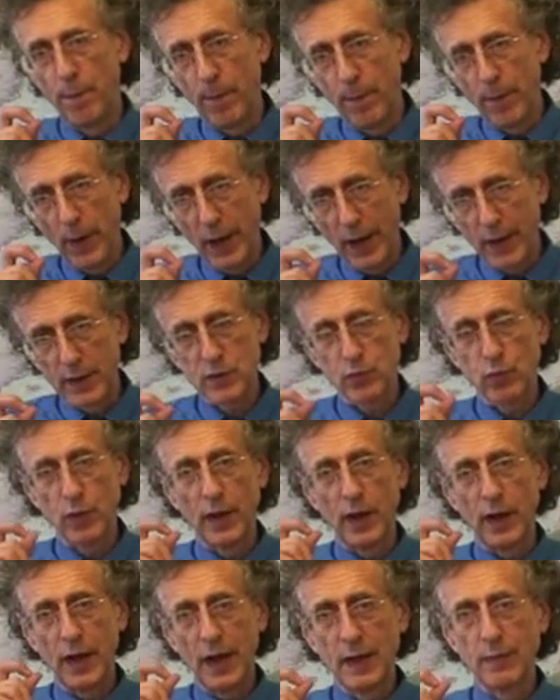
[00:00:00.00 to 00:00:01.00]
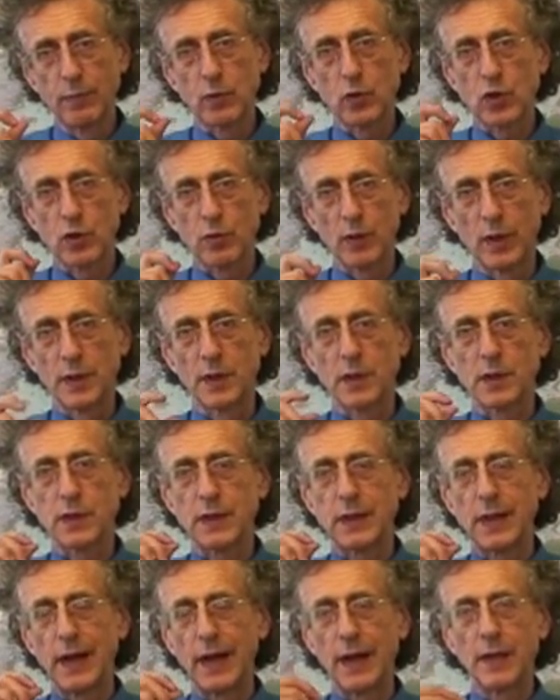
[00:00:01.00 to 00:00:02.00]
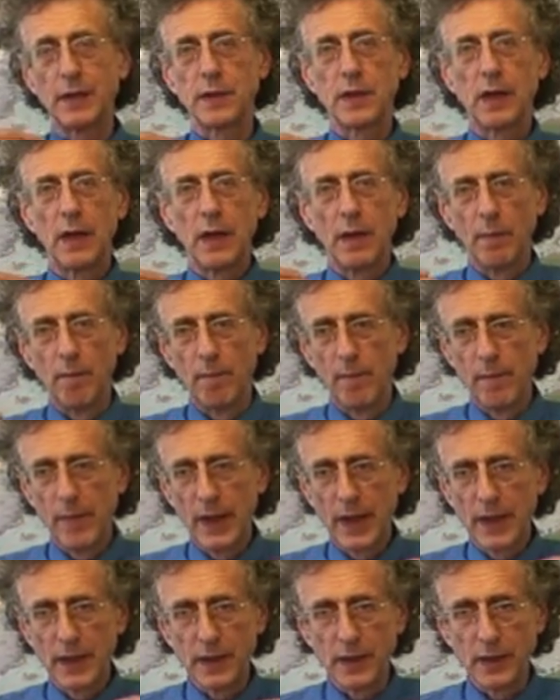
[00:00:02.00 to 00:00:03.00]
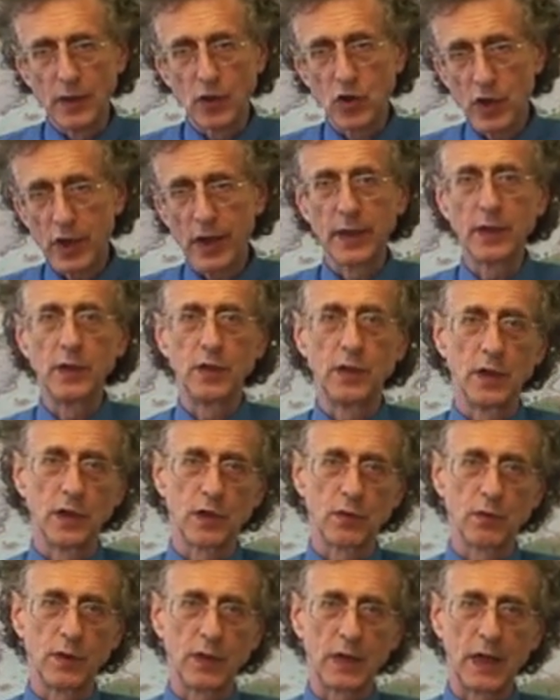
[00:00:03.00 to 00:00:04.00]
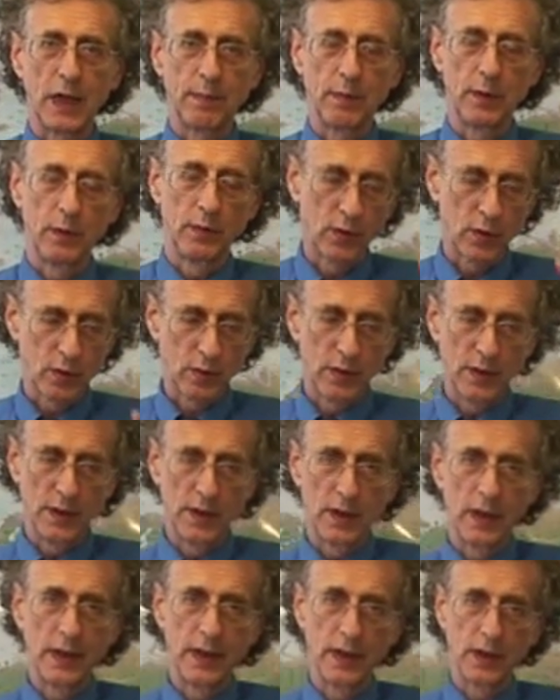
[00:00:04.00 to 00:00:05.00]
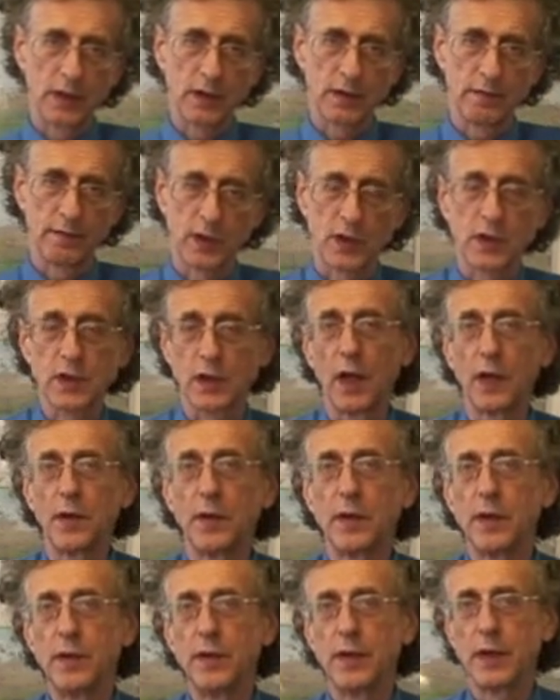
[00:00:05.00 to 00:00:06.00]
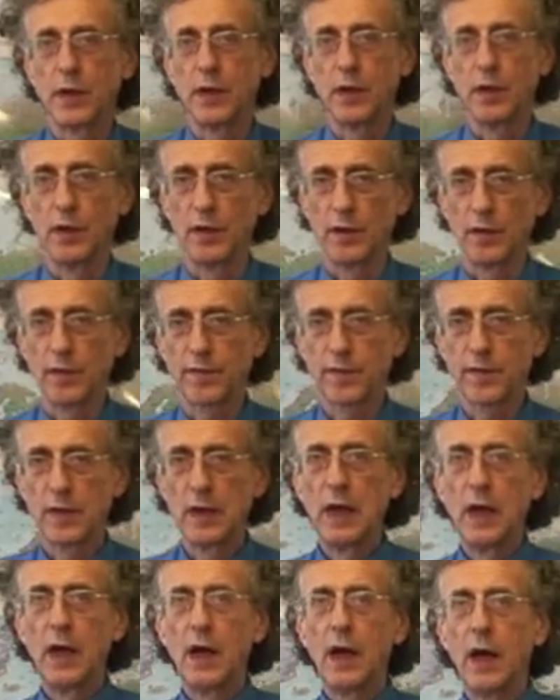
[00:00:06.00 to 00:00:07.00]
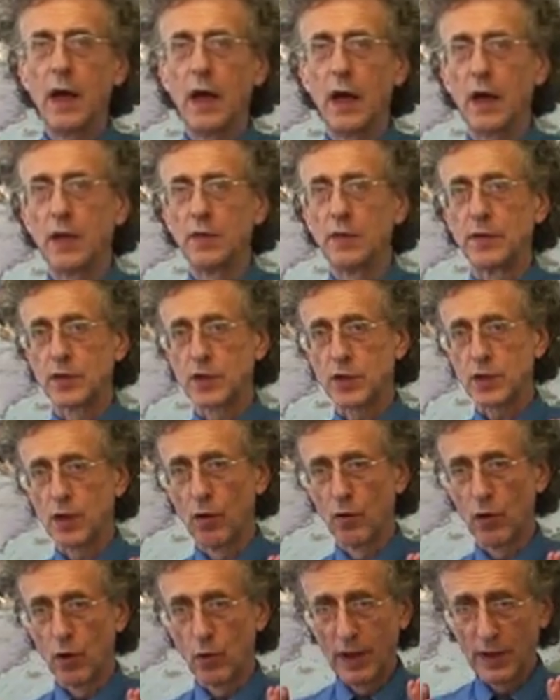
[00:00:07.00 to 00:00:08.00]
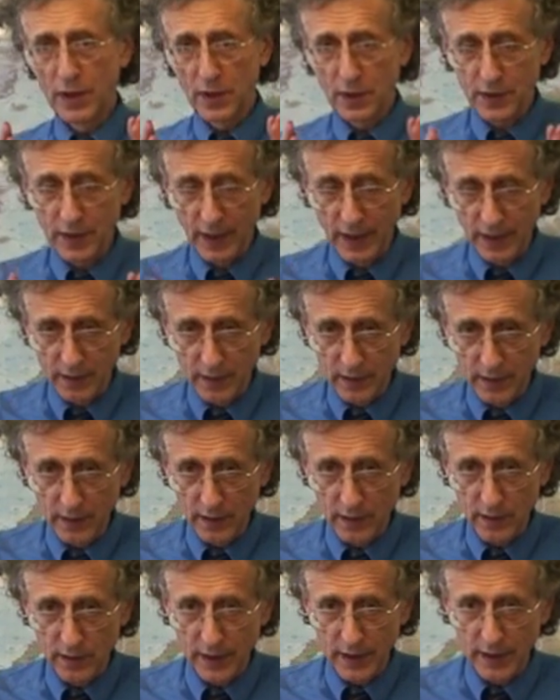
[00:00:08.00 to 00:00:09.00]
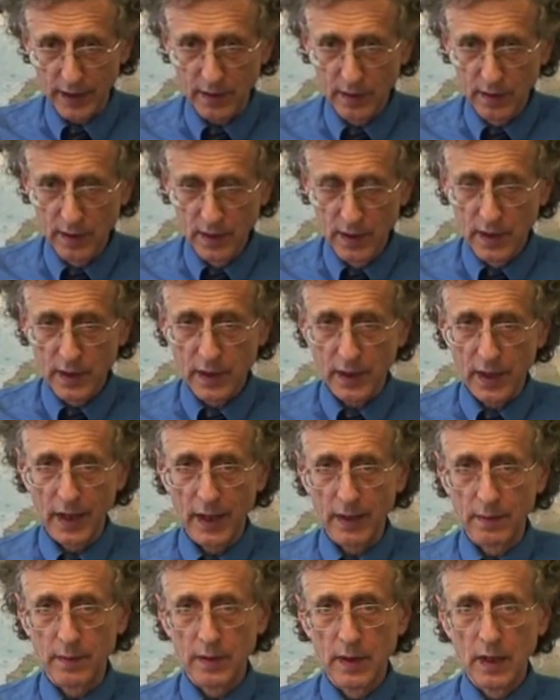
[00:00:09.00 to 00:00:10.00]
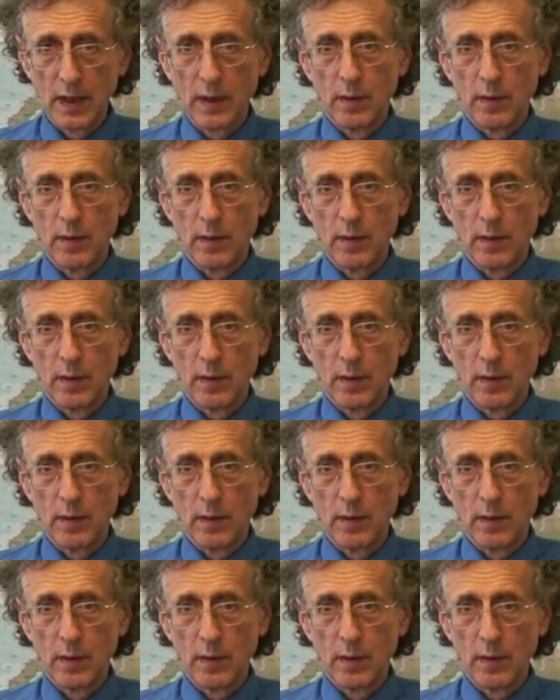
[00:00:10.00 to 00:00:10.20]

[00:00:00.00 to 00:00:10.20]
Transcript: But we are able to understand many changes which happen between the links of the Sun and the Earth. And the solar weather technique then can